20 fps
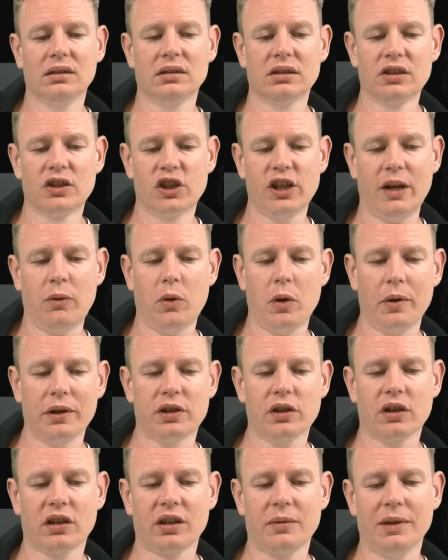Chad, what are we
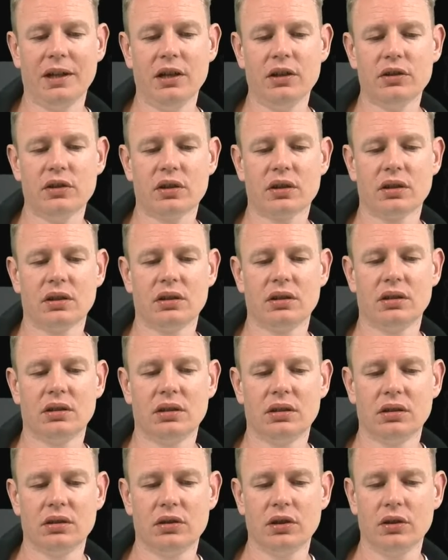talking about?
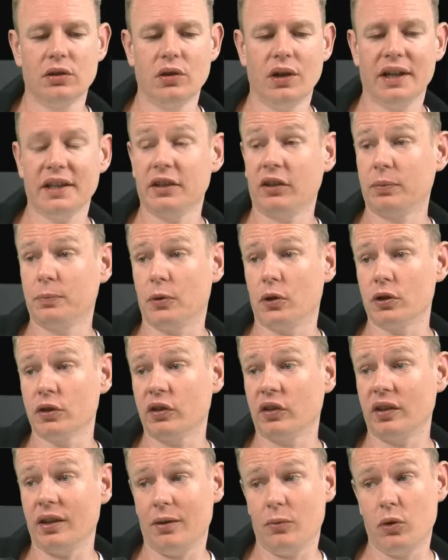Do you do other
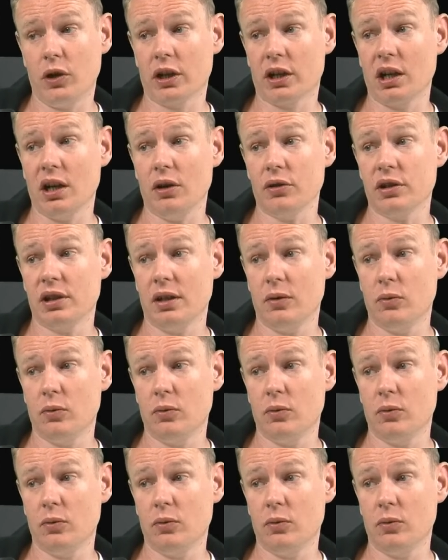sports? I work out.